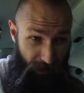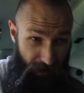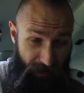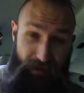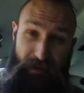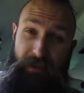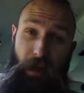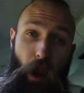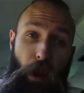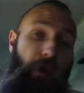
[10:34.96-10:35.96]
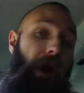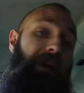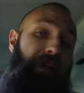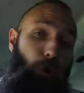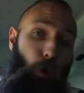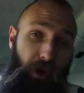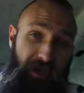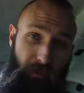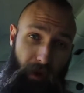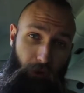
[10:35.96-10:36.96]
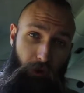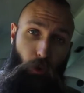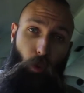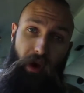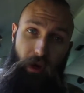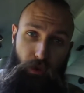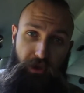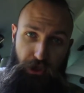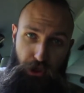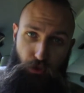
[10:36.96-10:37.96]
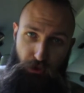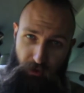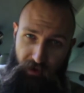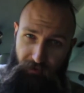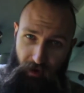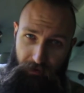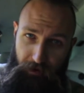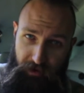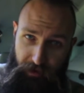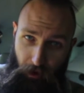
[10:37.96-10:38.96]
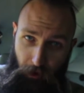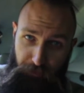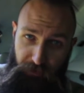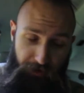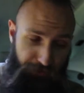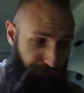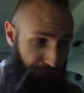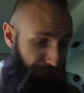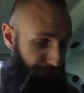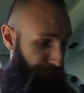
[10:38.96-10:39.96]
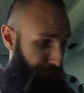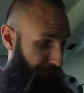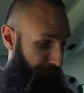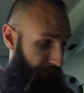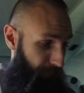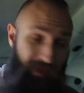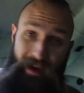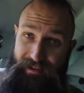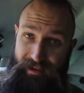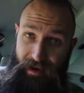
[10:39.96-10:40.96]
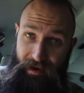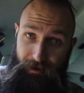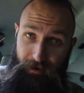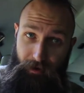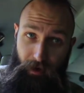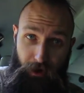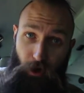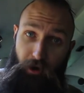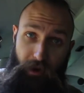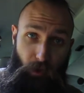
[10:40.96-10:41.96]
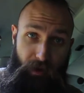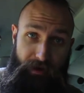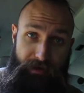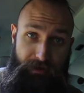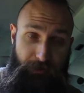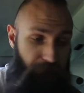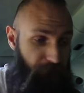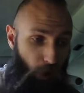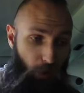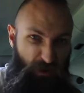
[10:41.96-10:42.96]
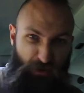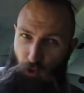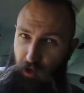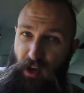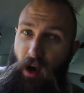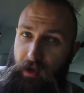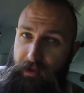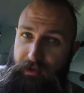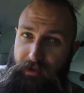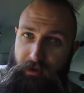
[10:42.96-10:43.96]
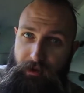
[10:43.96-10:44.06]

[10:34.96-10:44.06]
is 90 horsepower when it was new 25 years ago. So with that said, a car that weighs almost 4 tons